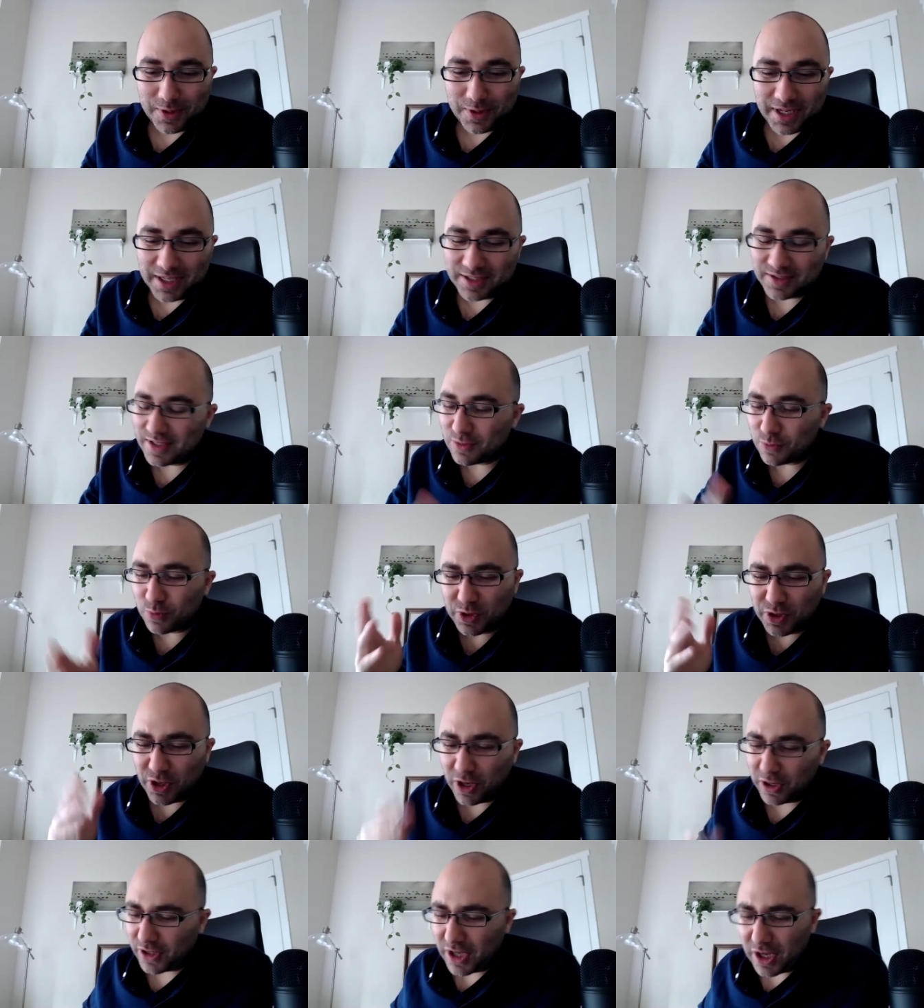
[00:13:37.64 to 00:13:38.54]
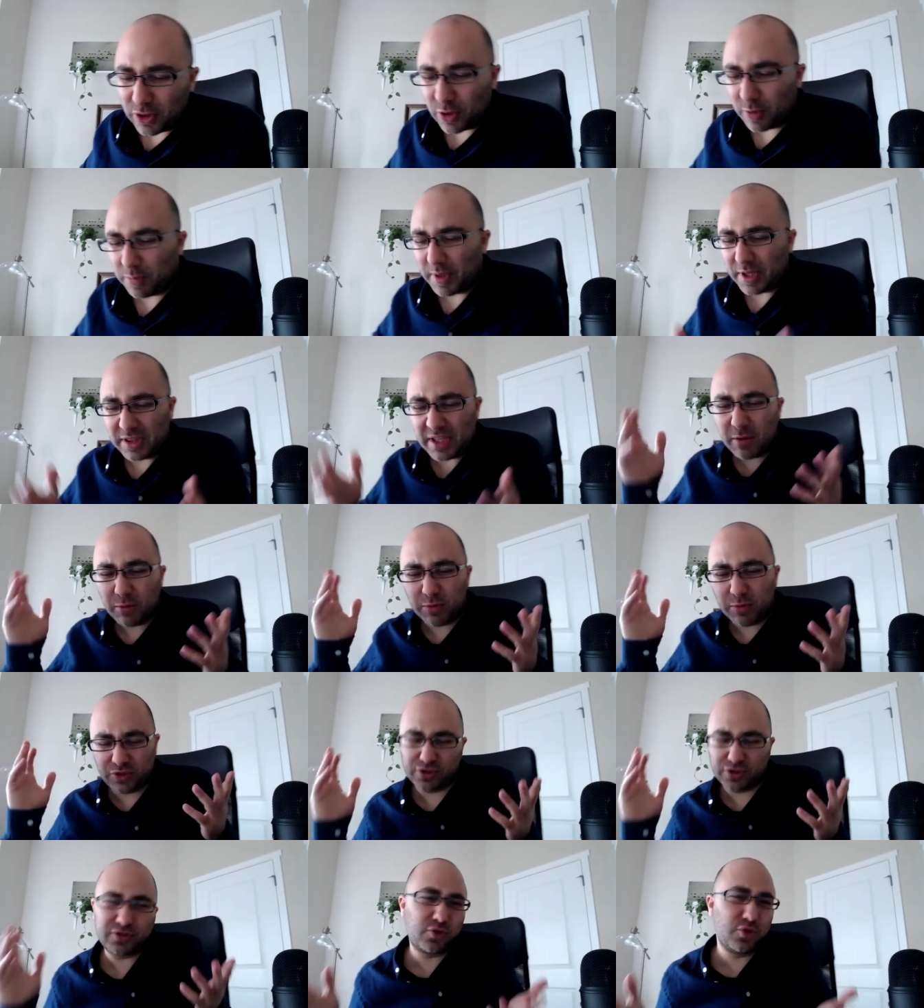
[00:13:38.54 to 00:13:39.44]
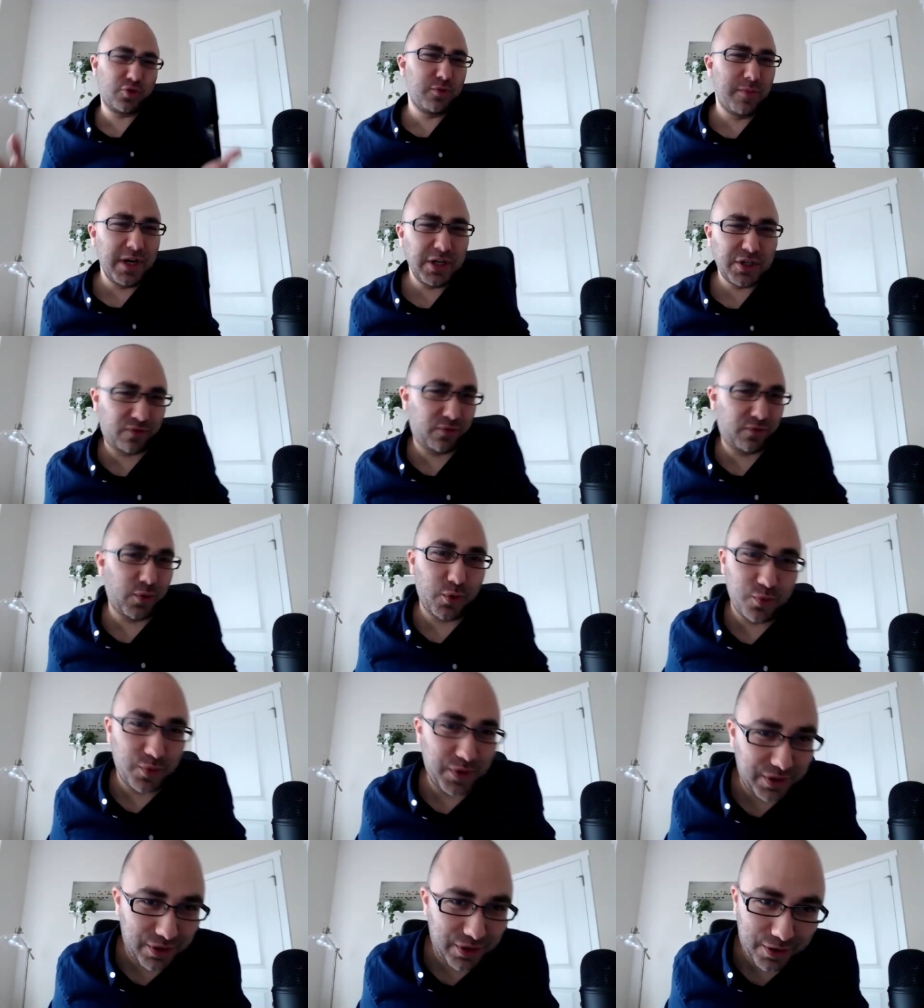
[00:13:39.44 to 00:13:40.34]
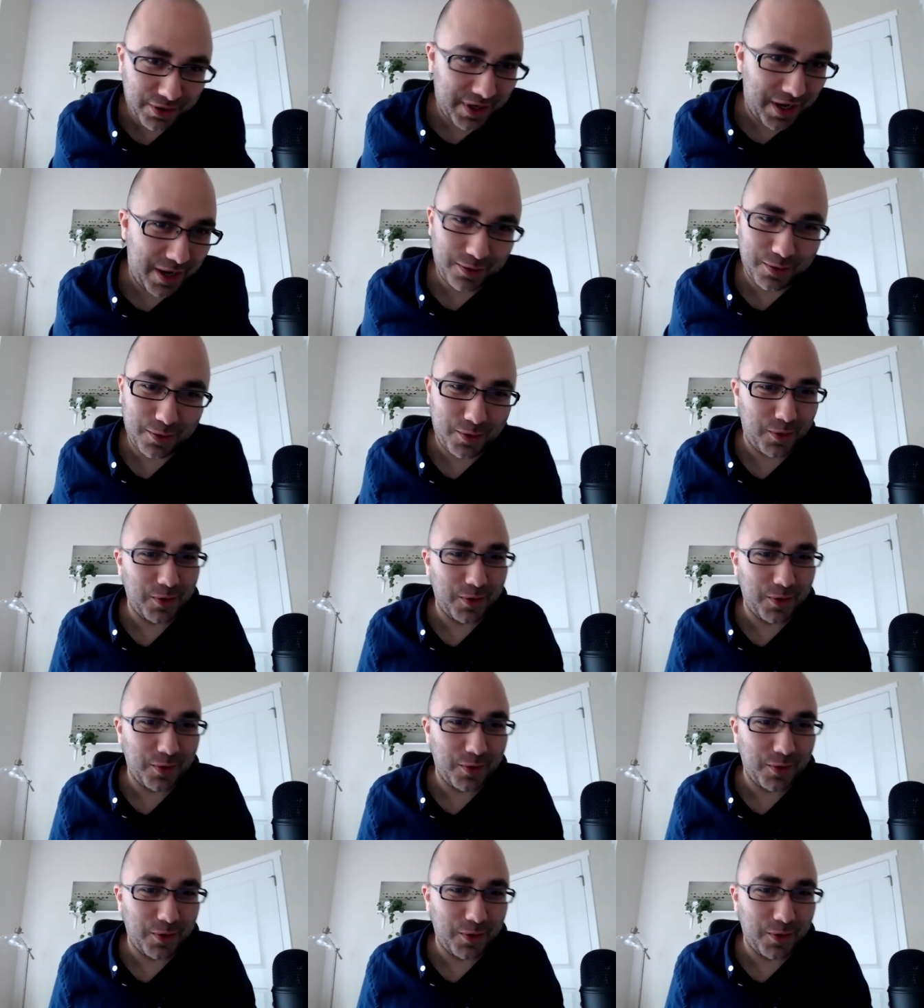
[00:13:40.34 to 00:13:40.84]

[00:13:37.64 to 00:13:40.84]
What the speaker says: it says retardando, but that was just too much for a retardando.